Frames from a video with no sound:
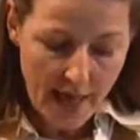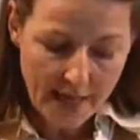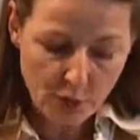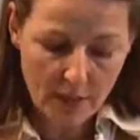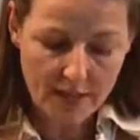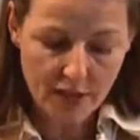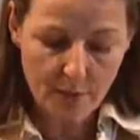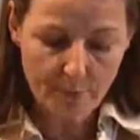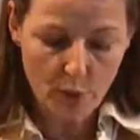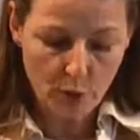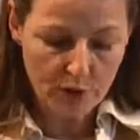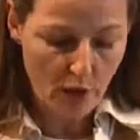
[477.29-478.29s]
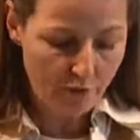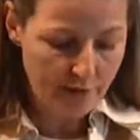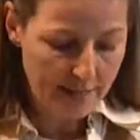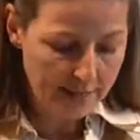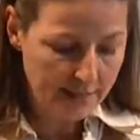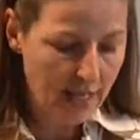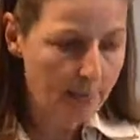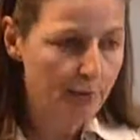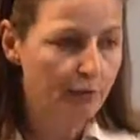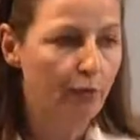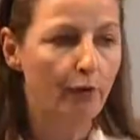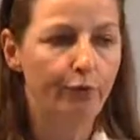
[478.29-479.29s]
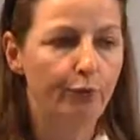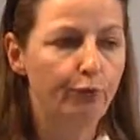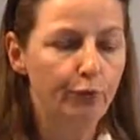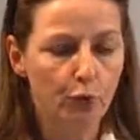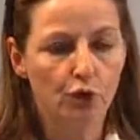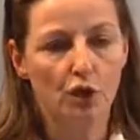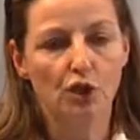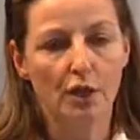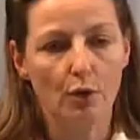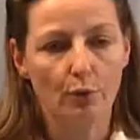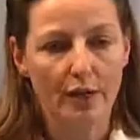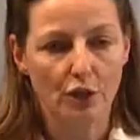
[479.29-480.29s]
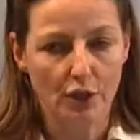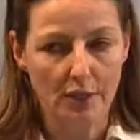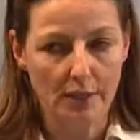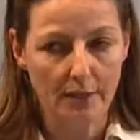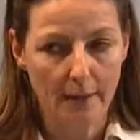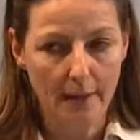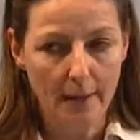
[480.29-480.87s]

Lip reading: as well as the beauty of landscapes for future generations.